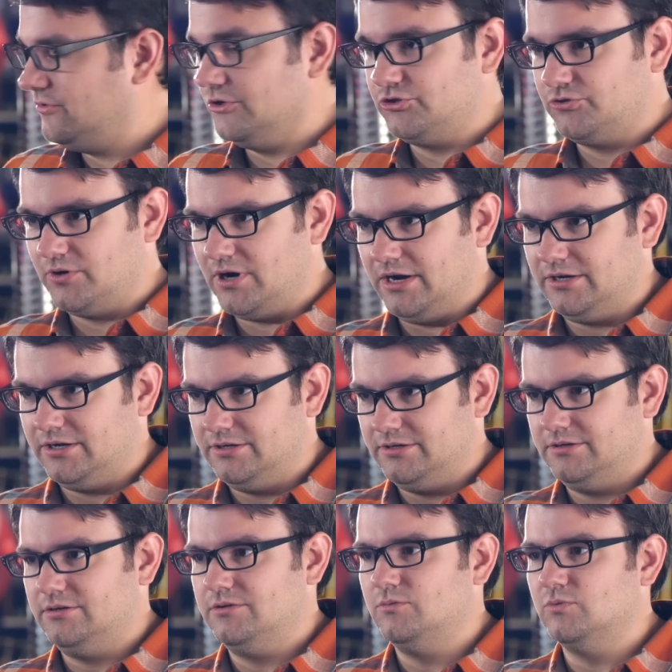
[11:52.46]
The truck
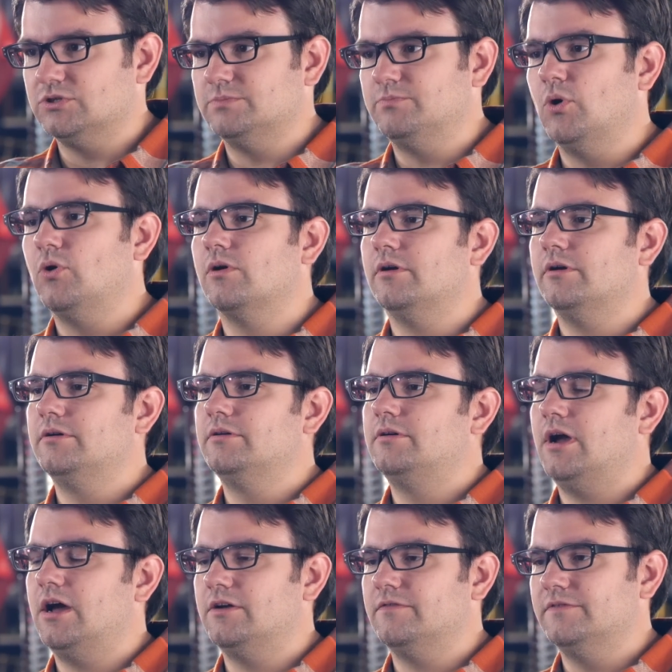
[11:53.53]
was born
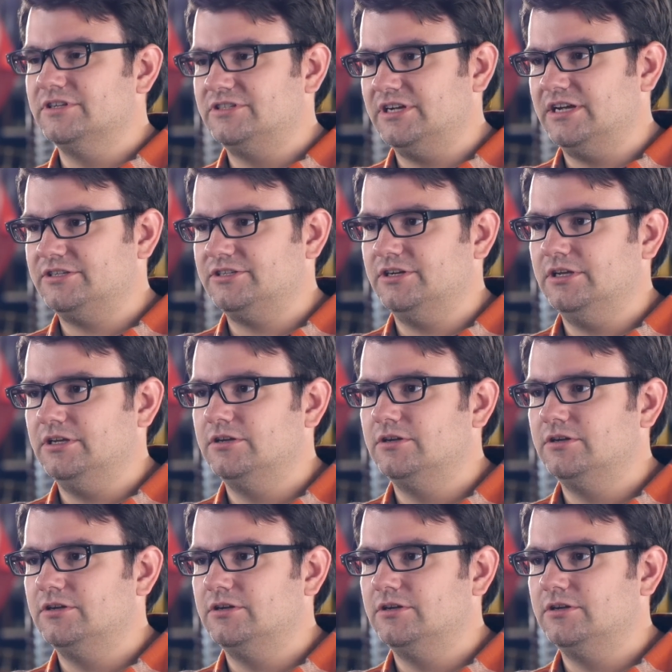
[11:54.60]
out of necessity,